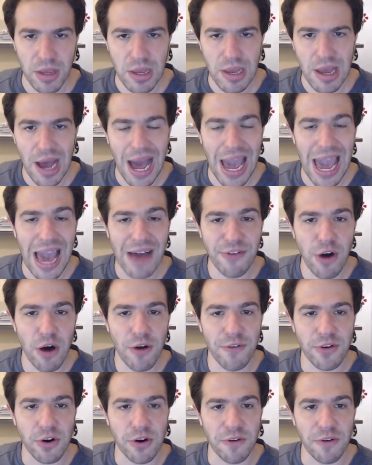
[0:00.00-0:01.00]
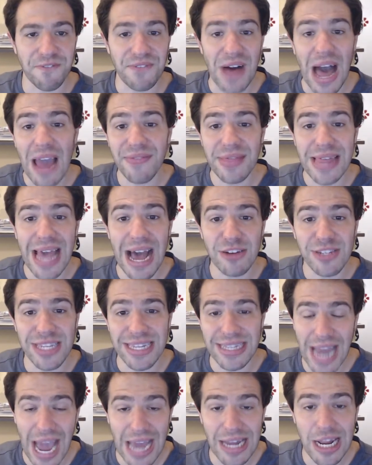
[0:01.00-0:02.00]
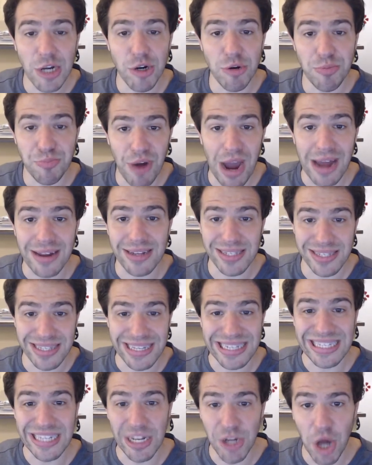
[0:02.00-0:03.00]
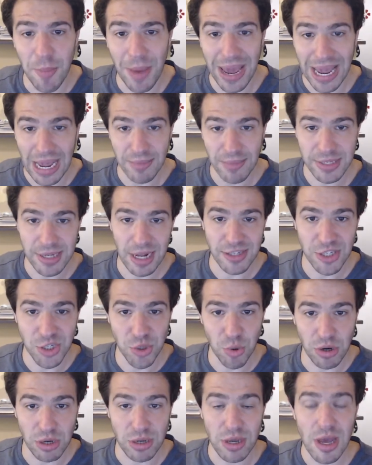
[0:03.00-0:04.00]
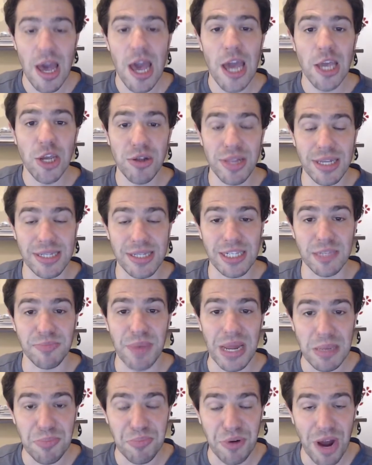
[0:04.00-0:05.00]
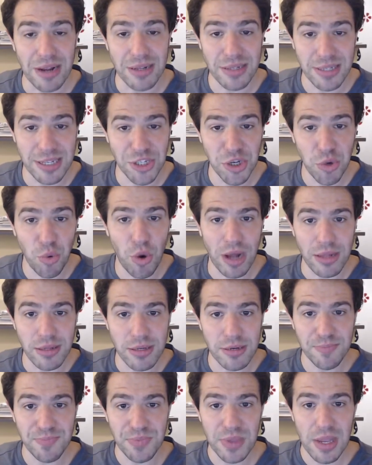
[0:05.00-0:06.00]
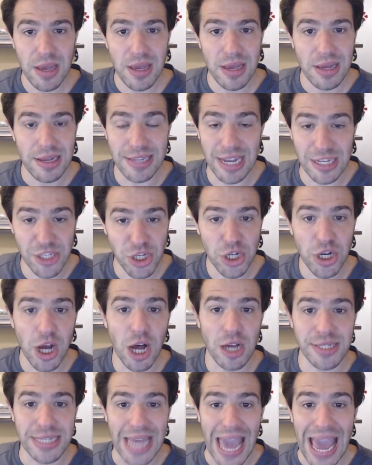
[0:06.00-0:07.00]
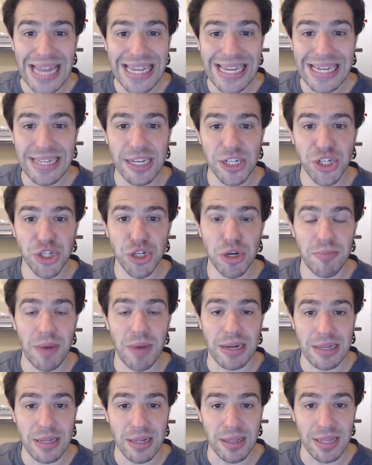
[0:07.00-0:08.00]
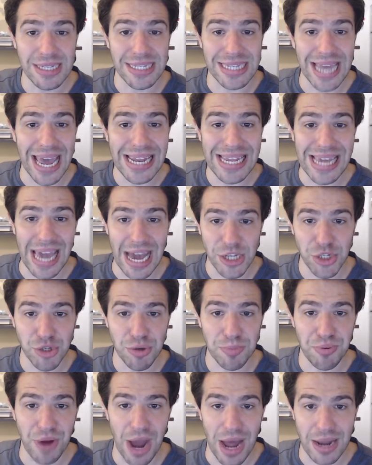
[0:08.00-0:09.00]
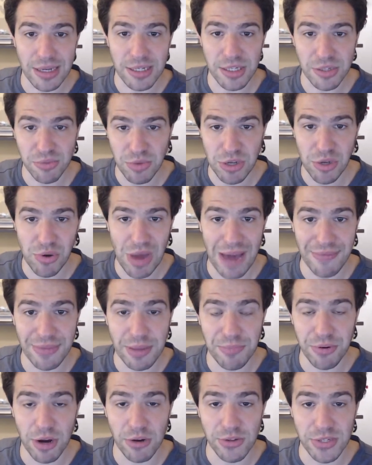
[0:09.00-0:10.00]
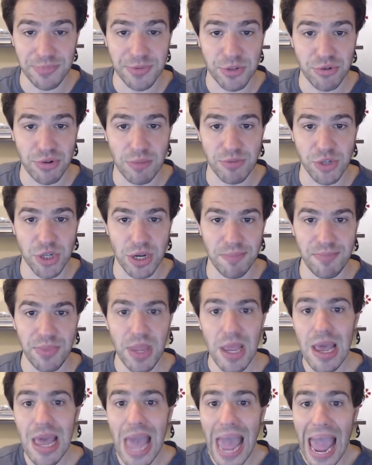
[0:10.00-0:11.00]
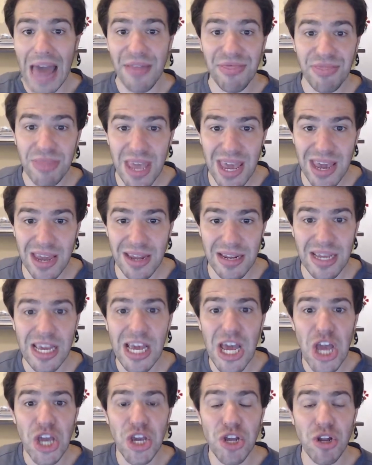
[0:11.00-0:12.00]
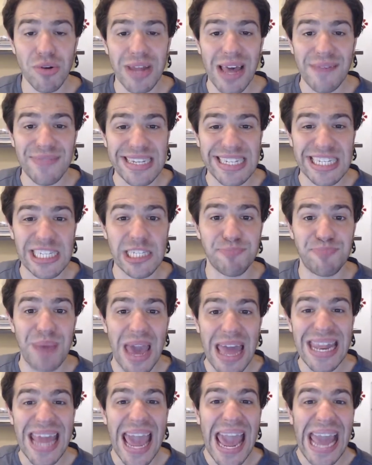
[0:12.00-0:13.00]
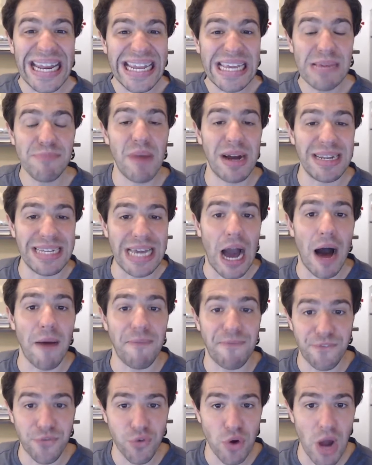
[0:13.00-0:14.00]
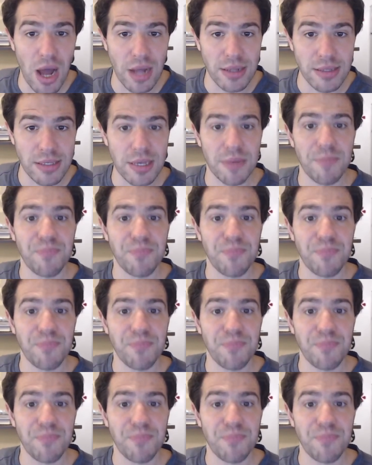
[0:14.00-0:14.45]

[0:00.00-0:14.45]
I have over 5,900 products listed on my Amazon store. You list as many products as you want. It doesn't cost any additional money to list any extra products when you have the pro subscription. And then you don't have to spend any money up front